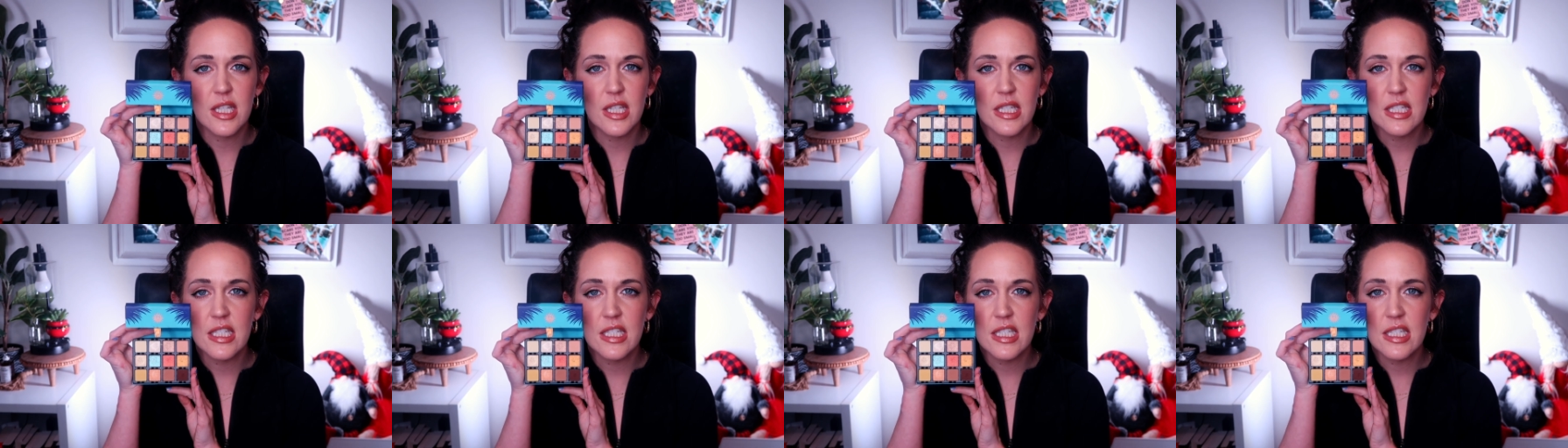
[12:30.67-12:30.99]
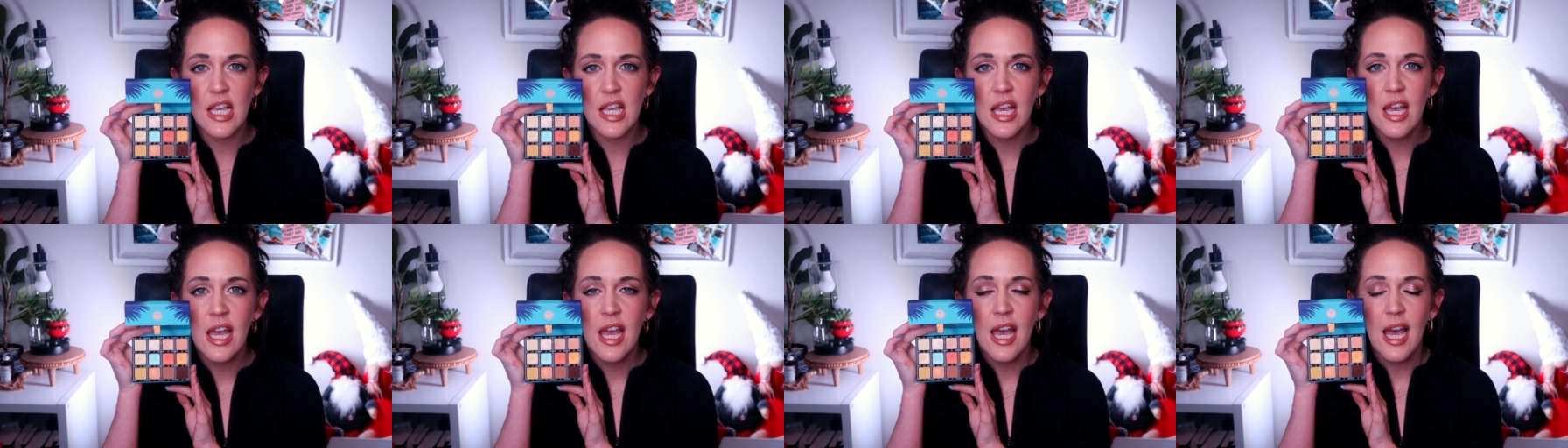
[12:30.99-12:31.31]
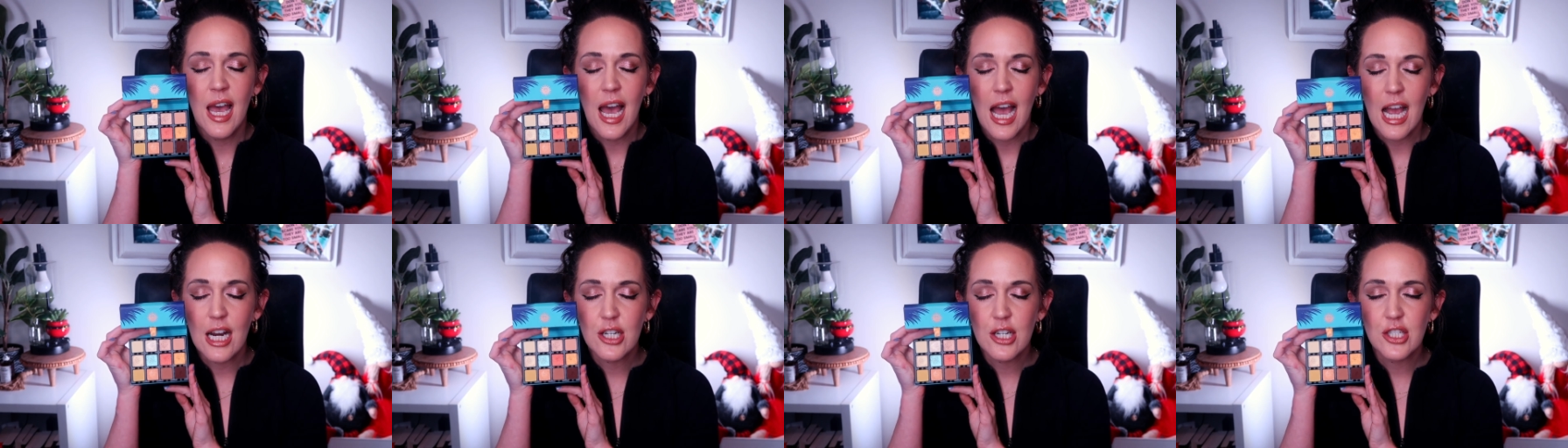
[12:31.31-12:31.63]
This is
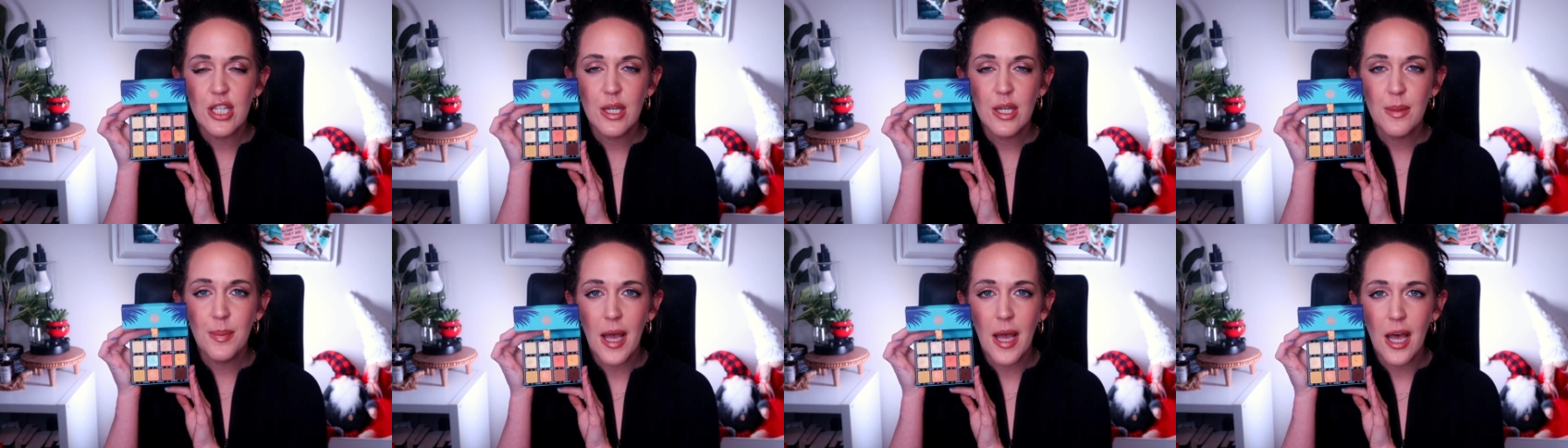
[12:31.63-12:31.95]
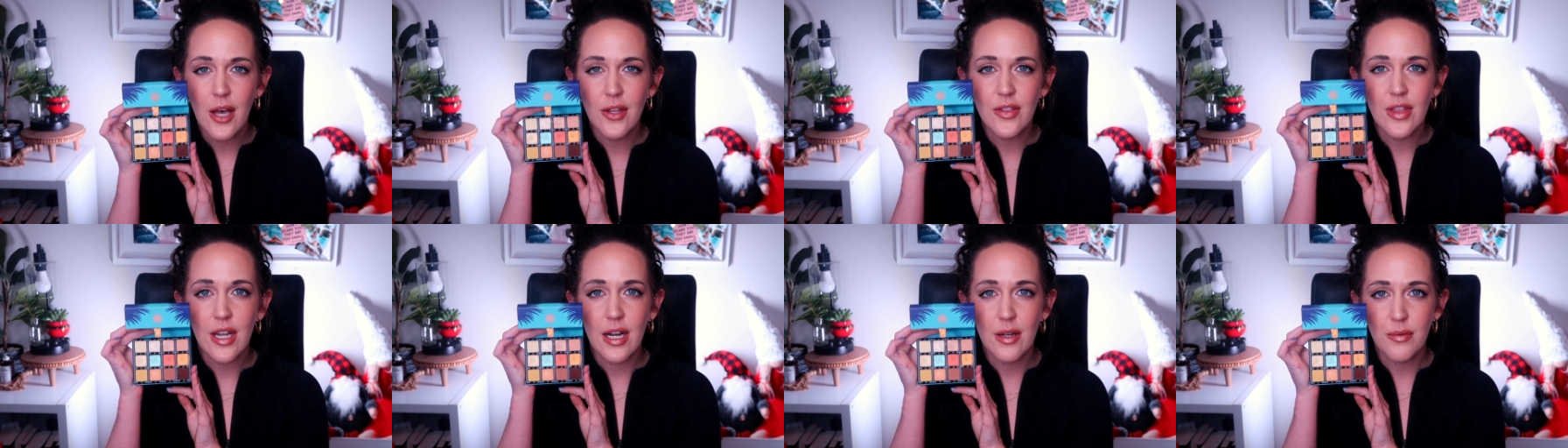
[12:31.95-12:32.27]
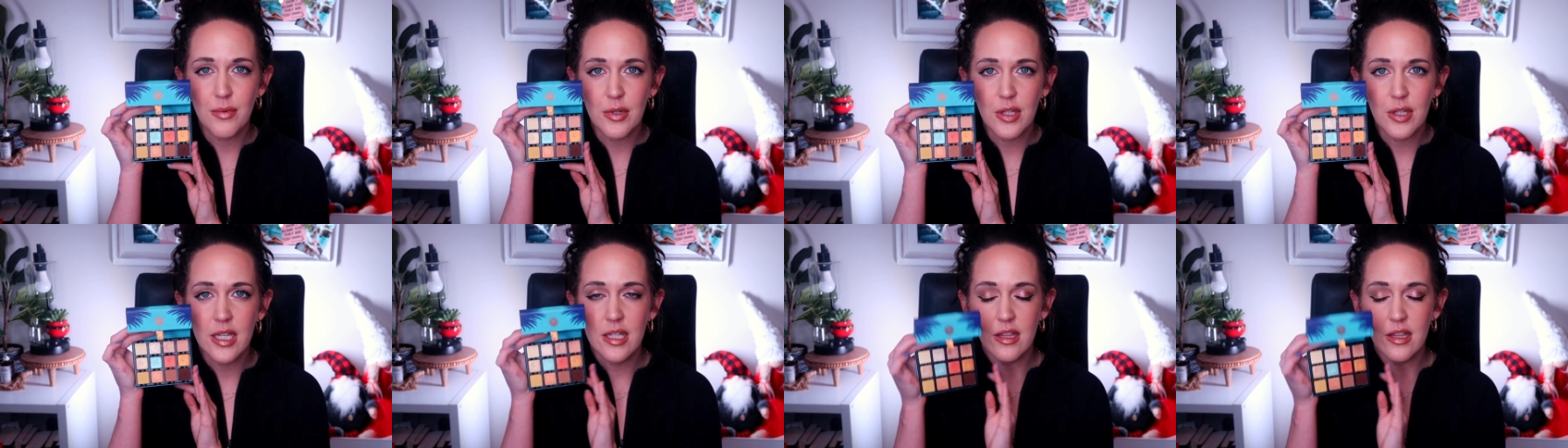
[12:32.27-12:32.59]
actually a palette that I
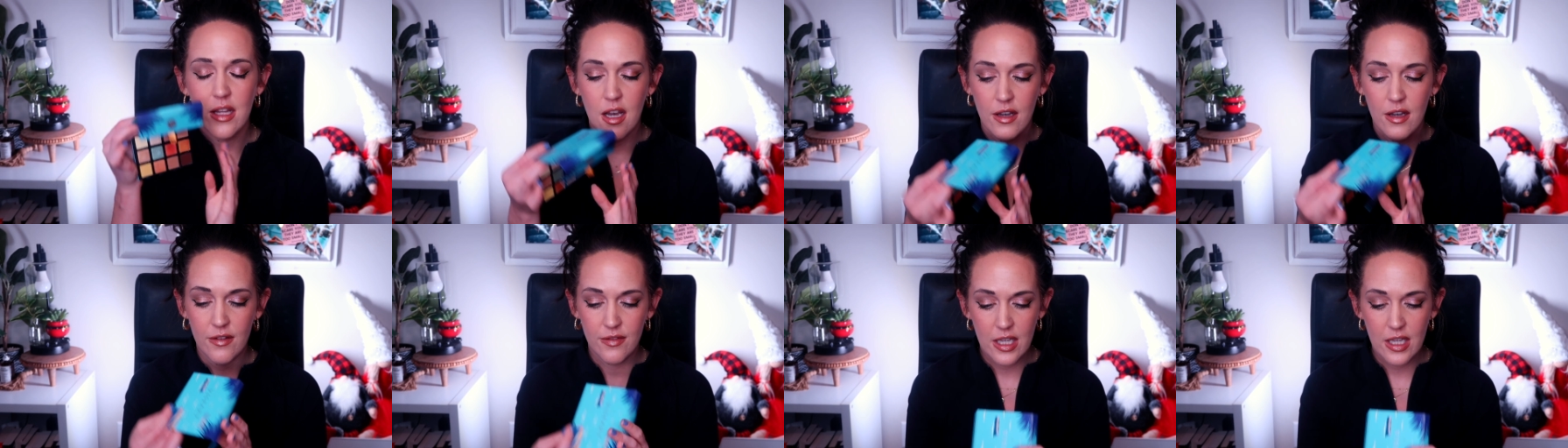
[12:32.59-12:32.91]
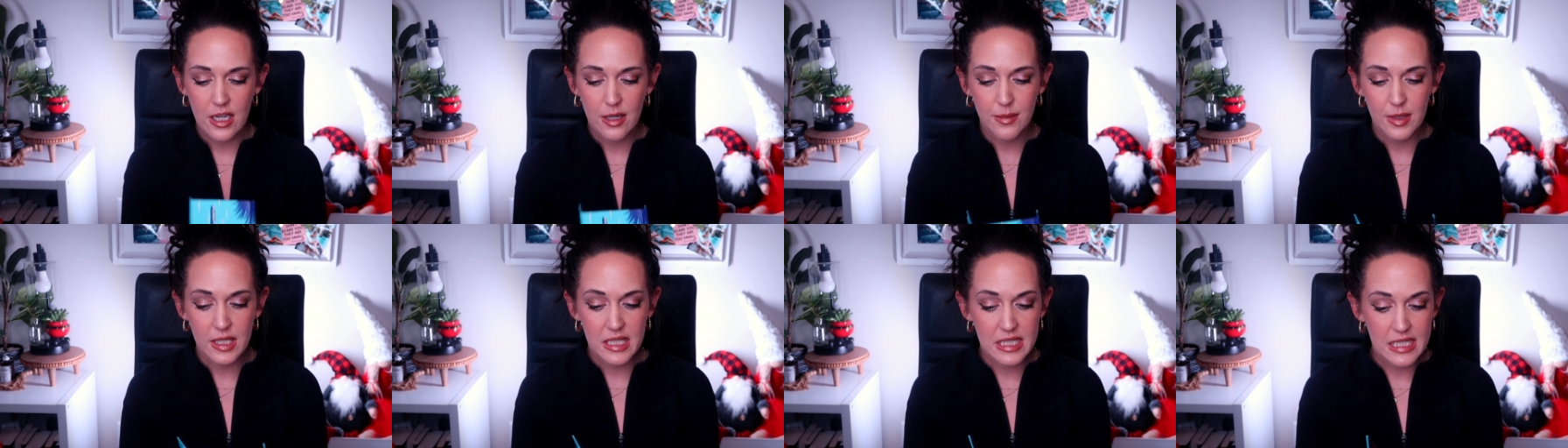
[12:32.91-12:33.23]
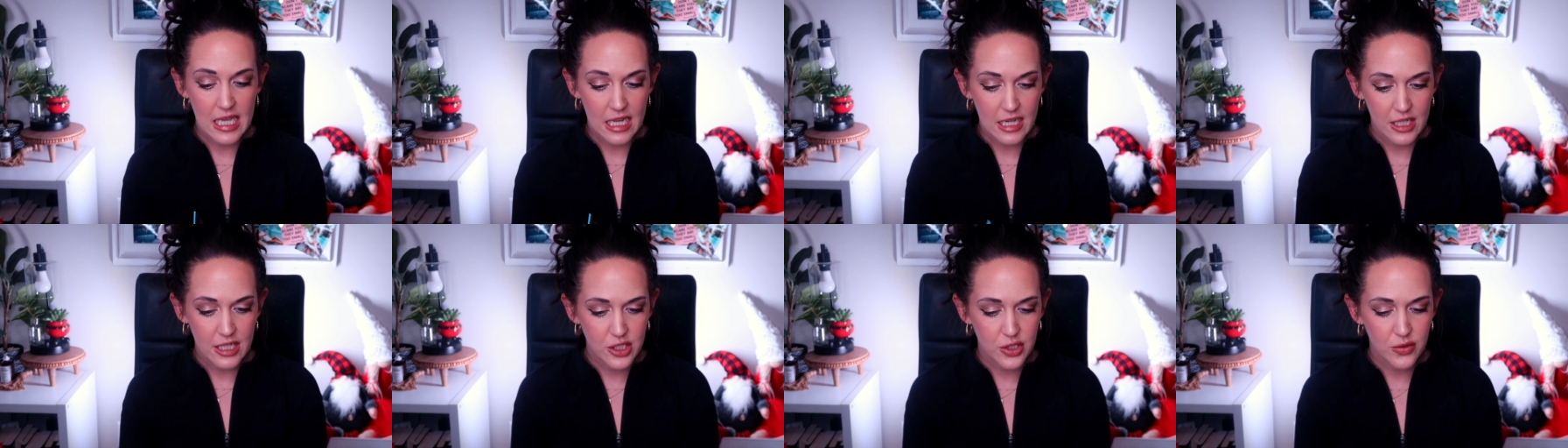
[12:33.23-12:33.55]
really love and I'm
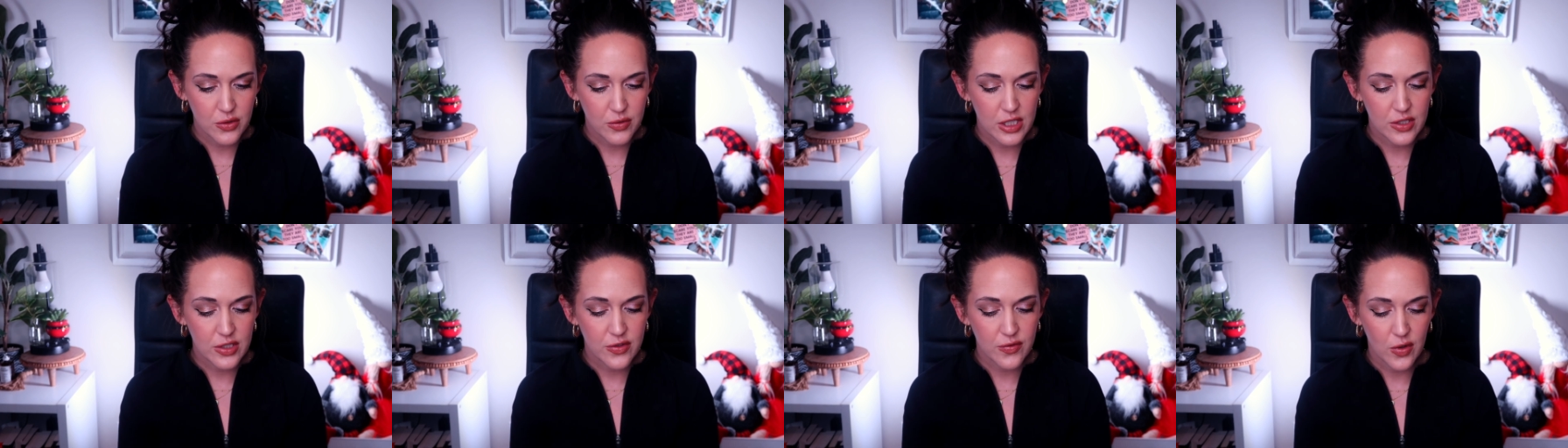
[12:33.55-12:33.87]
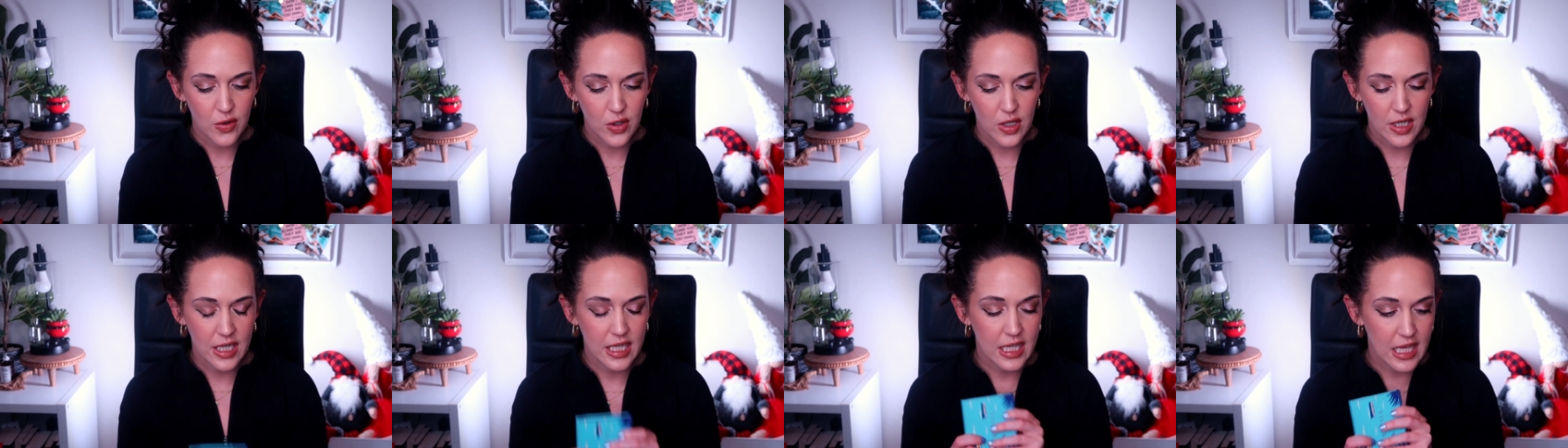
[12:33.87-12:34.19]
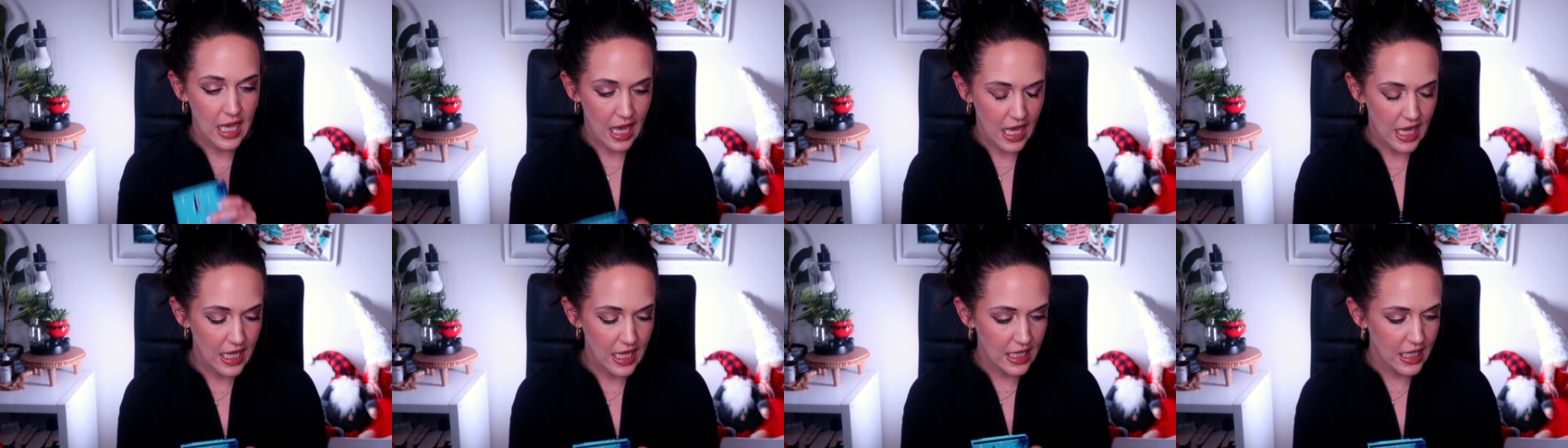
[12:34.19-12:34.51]
excited to reach for
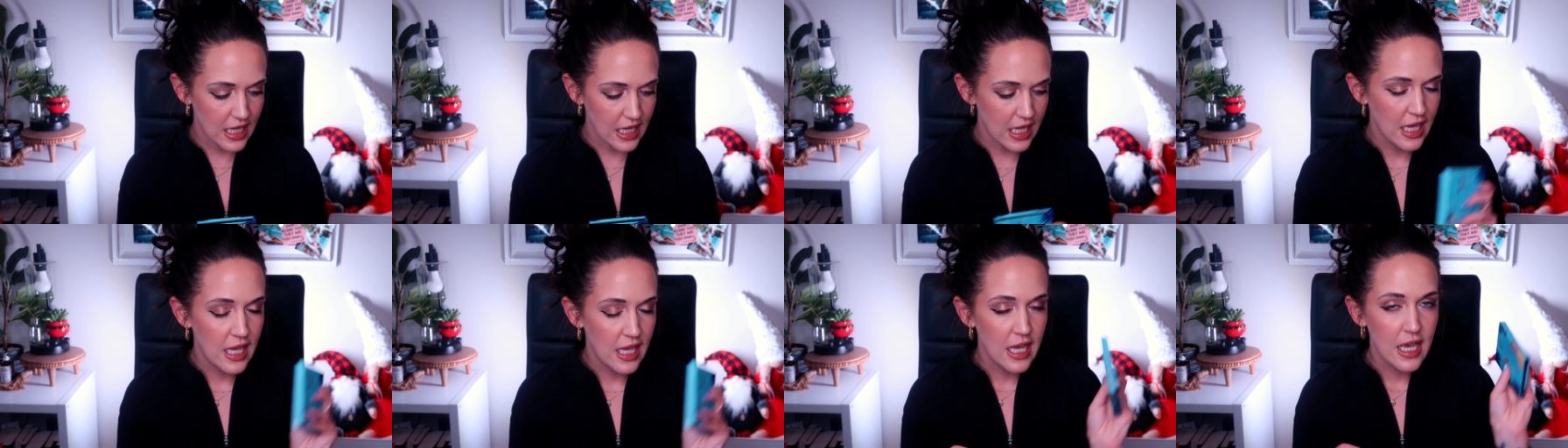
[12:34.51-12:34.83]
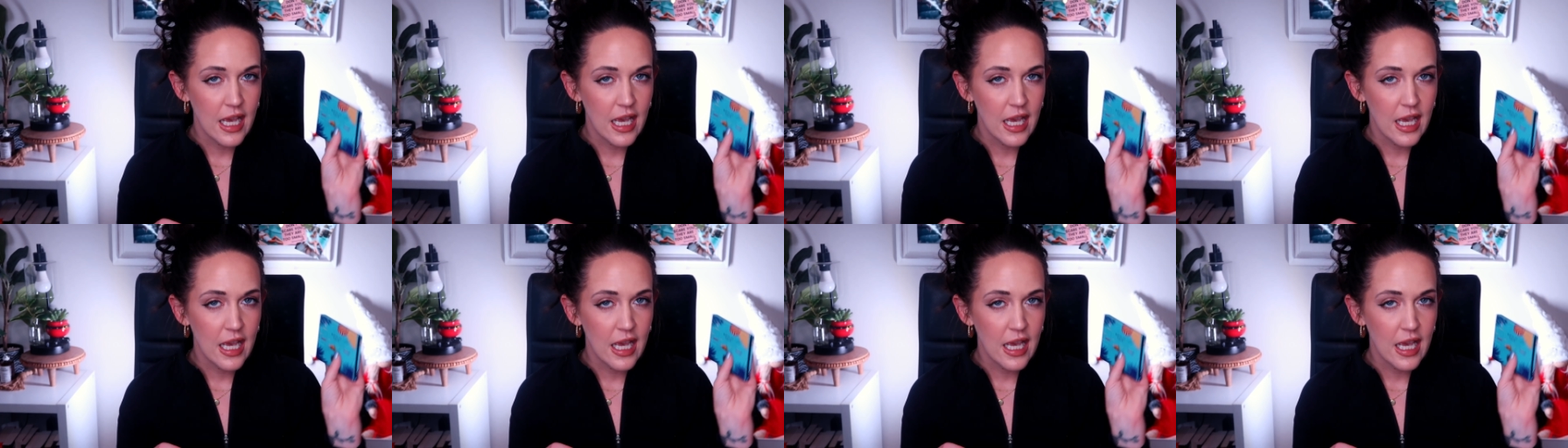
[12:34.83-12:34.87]
again.